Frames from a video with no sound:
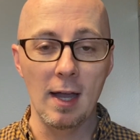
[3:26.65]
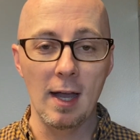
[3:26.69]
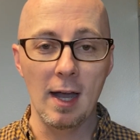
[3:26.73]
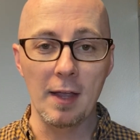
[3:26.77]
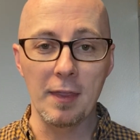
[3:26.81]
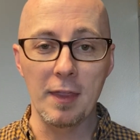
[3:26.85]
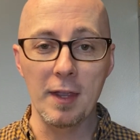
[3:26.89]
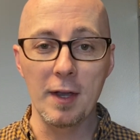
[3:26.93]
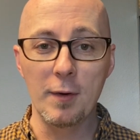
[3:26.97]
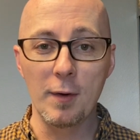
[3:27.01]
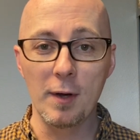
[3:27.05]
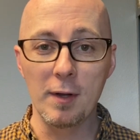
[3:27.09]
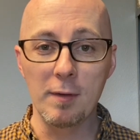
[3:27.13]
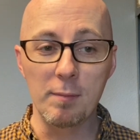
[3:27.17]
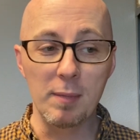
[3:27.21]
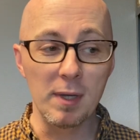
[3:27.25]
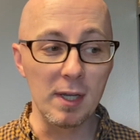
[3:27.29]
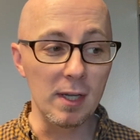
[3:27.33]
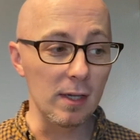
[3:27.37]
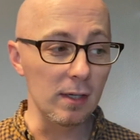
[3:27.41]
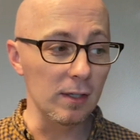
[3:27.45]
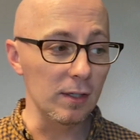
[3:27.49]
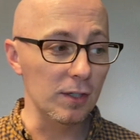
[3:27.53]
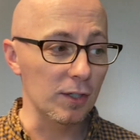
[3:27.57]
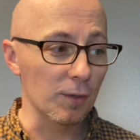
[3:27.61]
I think we'd
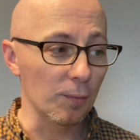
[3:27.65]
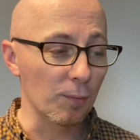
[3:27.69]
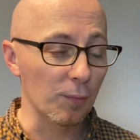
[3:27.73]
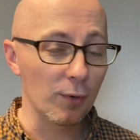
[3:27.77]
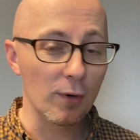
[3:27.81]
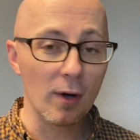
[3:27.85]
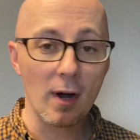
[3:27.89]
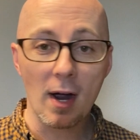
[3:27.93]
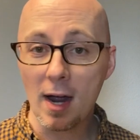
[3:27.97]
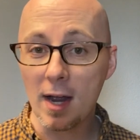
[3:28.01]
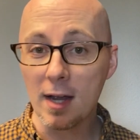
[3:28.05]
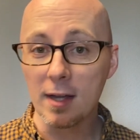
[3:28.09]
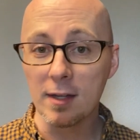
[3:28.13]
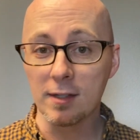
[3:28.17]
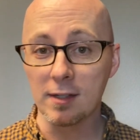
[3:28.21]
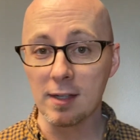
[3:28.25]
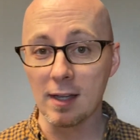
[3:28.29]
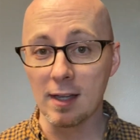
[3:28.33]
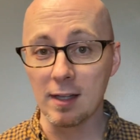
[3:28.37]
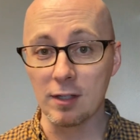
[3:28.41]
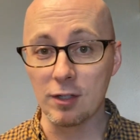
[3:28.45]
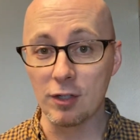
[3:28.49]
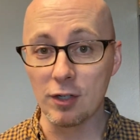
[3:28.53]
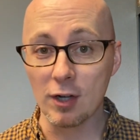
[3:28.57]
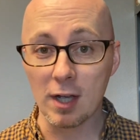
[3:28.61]
be surprised
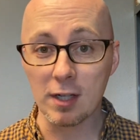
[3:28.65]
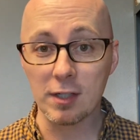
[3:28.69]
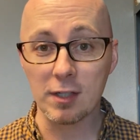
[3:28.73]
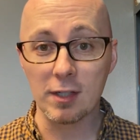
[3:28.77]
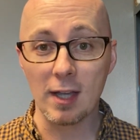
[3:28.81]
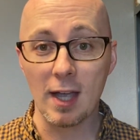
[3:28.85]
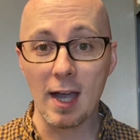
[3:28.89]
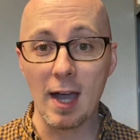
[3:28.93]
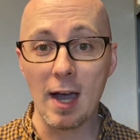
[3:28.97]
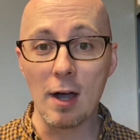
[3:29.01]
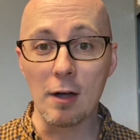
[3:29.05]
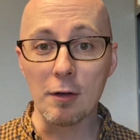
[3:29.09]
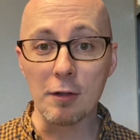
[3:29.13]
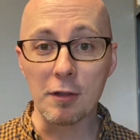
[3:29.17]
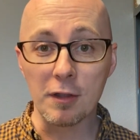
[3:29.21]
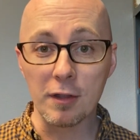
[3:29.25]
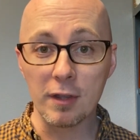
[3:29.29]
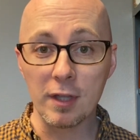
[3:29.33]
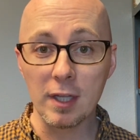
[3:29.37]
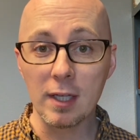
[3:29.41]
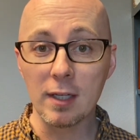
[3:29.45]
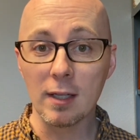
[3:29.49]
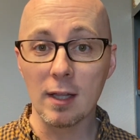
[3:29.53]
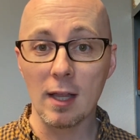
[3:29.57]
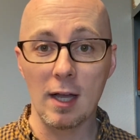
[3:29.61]
at just how
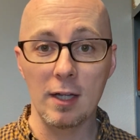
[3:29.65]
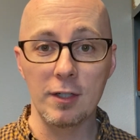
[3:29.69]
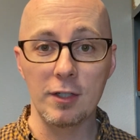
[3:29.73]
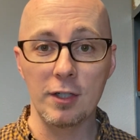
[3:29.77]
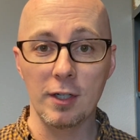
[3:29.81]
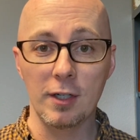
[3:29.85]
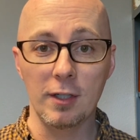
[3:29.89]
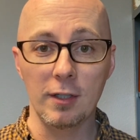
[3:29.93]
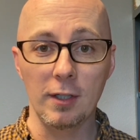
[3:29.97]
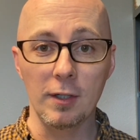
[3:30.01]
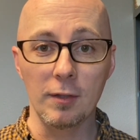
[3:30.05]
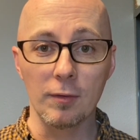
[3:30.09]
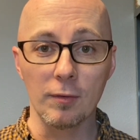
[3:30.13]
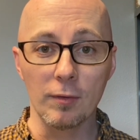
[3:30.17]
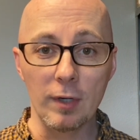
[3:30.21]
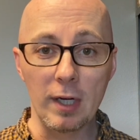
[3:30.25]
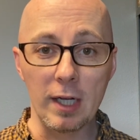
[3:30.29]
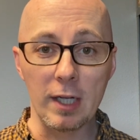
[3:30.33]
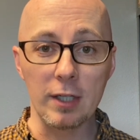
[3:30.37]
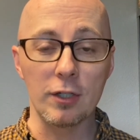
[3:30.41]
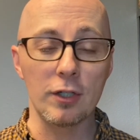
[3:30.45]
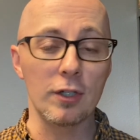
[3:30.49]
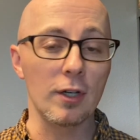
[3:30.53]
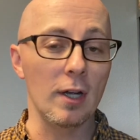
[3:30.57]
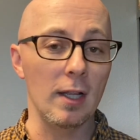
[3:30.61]
theologically
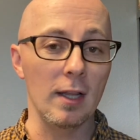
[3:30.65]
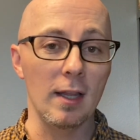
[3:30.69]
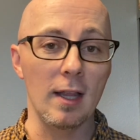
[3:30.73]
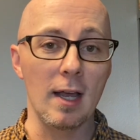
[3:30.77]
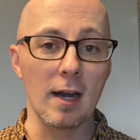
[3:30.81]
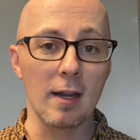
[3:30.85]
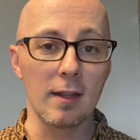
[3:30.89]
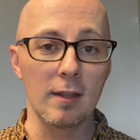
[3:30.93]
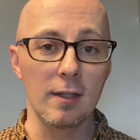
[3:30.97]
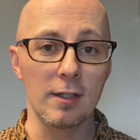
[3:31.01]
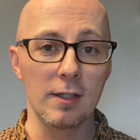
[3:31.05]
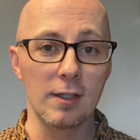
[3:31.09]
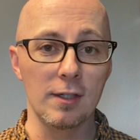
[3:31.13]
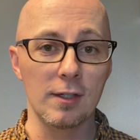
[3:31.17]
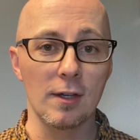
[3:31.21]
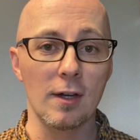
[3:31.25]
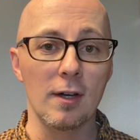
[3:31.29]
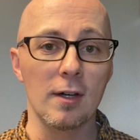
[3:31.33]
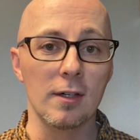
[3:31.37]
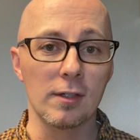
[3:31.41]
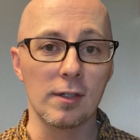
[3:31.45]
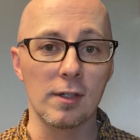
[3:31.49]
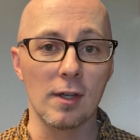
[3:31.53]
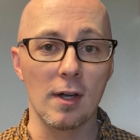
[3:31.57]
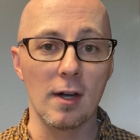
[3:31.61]
rich a lot of these
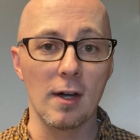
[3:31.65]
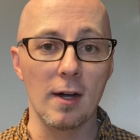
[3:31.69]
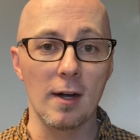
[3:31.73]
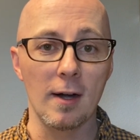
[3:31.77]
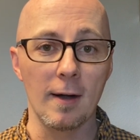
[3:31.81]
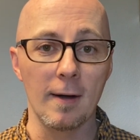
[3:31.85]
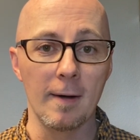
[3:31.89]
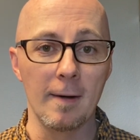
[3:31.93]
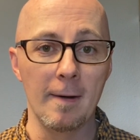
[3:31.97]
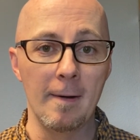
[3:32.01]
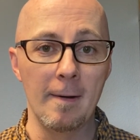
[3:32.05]
songs are.